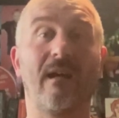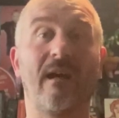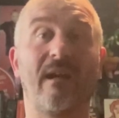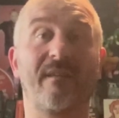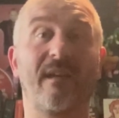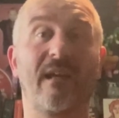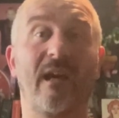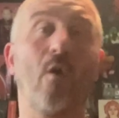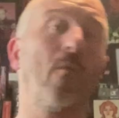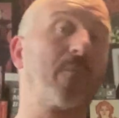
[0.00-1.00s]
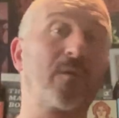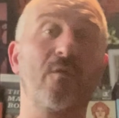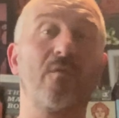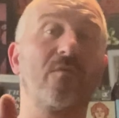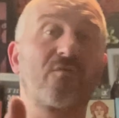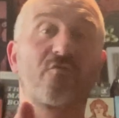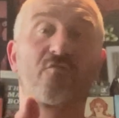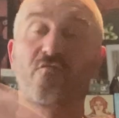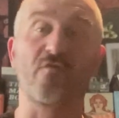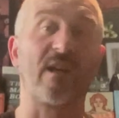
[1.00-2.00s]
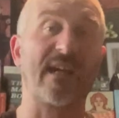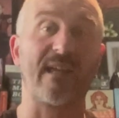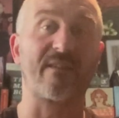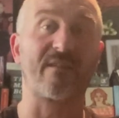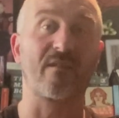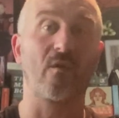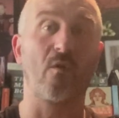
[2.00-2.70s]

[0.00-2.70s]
And I hope you try it,